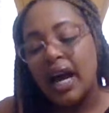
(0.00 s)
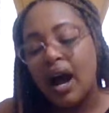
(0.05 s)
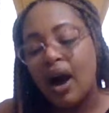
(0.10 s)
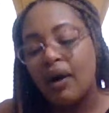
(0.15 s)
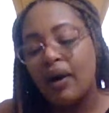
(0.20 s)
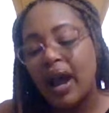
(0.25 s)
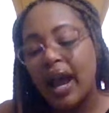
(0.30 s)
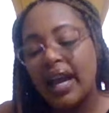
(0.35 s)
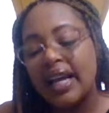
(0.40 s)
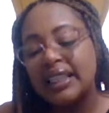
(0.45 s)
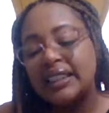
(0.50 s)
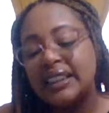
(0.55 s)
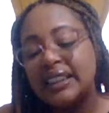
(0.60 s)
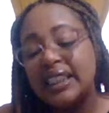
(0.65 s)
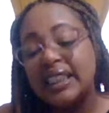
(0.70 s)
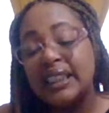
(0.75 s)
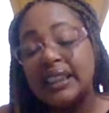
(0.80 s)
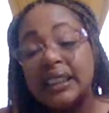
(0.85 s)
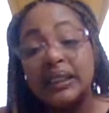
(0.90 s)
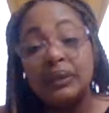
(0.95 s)
Okay, he
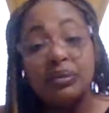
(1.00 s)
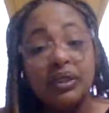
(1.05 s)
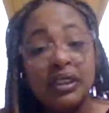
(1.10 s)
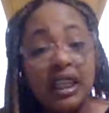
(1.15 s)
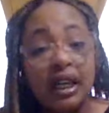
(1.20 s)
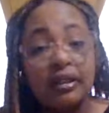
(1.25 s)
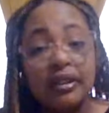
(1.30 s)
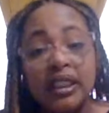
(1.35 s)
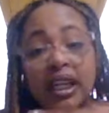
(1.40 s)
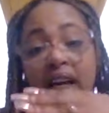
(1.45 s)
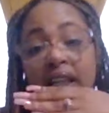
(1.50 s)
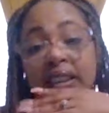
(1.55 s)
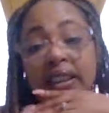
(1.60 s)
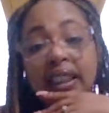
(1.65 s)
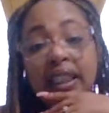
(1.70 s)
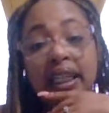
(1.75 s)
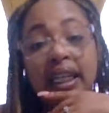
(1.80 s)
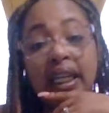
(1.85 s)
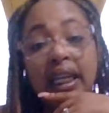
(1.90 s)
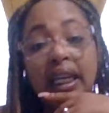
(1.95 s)
sees himself as a
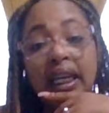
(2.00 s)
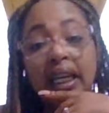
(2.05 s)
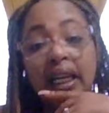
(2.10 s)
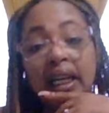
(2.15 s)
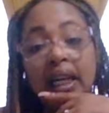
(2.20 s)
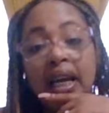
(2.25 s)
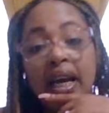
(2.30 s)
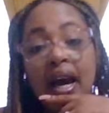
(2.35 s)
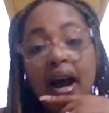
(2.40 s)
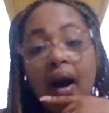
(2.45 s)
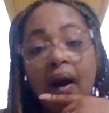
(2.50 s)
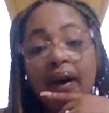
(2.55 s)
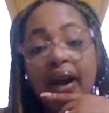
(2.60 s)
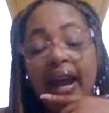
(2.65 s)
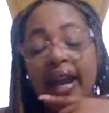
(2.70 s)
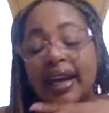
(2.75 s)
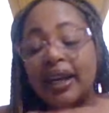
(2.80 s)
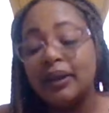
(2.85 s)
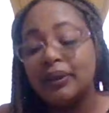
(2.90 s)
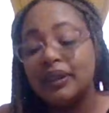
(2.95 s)
king. Okay,
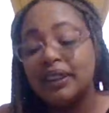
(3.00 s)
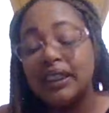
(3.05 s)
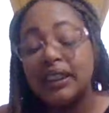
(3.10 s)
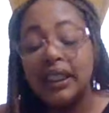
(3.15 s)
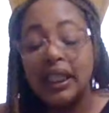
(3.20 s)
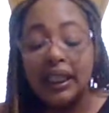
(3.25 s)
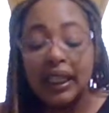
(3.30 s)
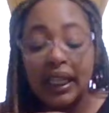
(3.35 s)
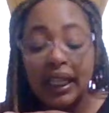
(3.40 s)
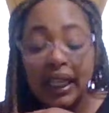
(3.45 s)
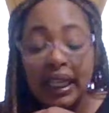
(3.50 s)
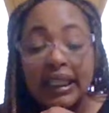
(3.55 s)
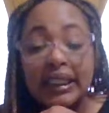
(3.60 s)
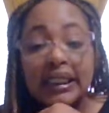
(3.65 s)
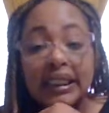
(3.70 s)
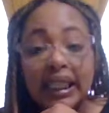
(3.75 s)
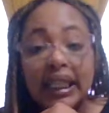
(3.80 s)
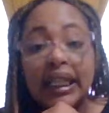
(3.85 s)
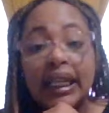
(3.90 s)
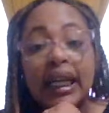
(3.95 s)
he don't see nothing less
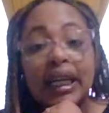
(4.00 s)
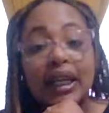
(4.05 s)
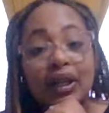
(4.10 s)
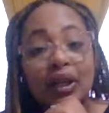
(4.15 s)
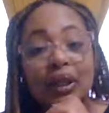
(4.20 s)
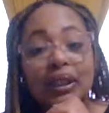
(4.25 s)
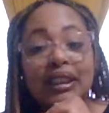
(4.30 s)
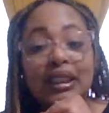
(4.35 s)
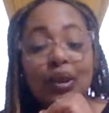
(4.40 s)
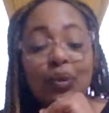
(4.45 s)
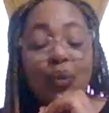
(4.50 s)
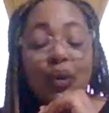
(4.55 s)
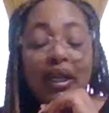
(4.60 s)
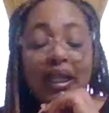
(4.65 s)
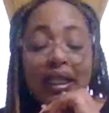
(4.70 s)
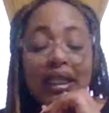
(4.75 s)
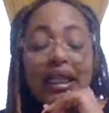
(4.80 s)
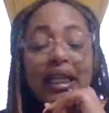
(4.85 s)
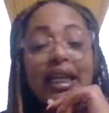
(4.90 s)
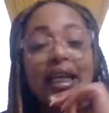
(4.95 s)
than, you know I'm saying, what
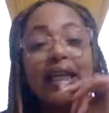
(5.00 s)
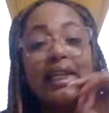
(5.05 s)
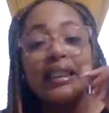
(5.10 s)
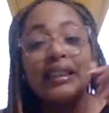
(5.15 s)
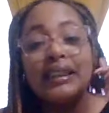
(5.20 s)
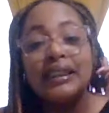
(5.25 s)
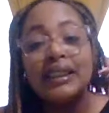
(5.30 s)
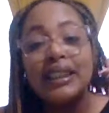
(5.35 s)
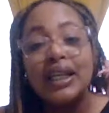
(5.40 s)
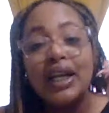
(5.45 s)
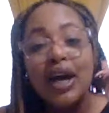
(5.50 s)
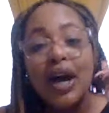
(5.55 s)
he is.